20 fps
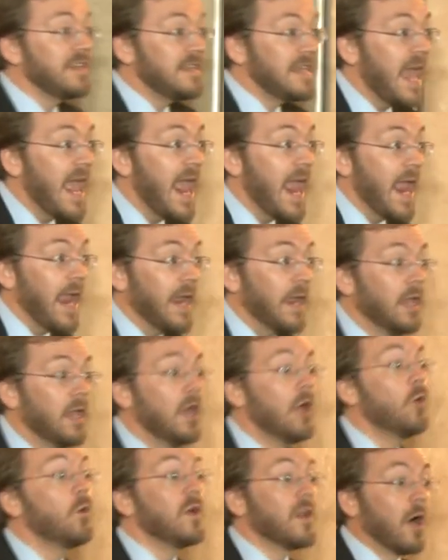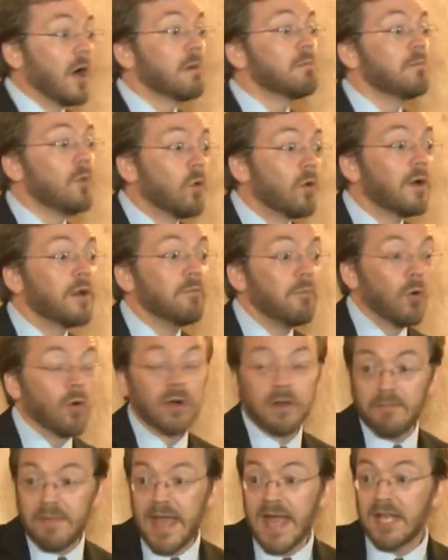today, we are more and
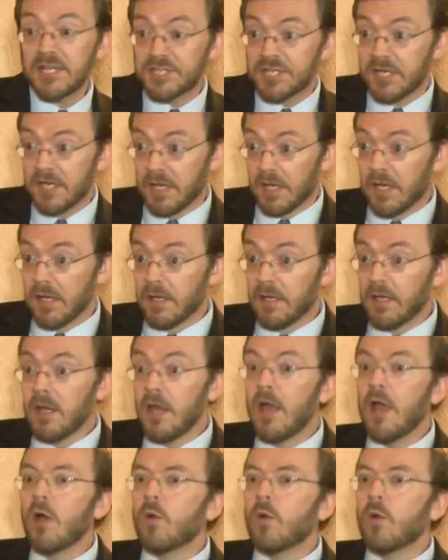more imagining it.